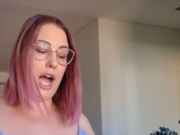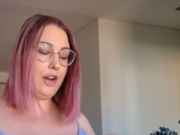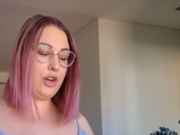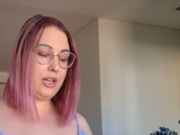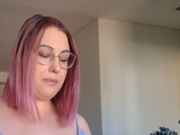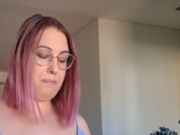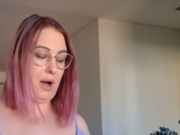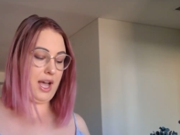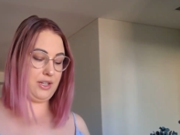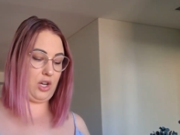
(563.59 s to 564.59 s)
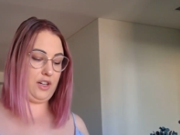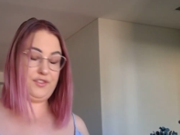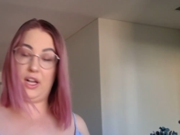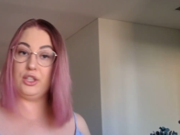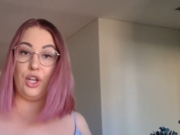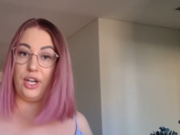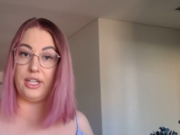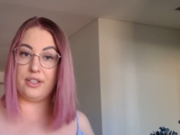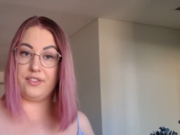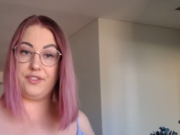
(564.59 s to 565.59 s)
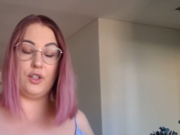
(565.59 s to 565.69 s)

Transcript: I don't bind off a lot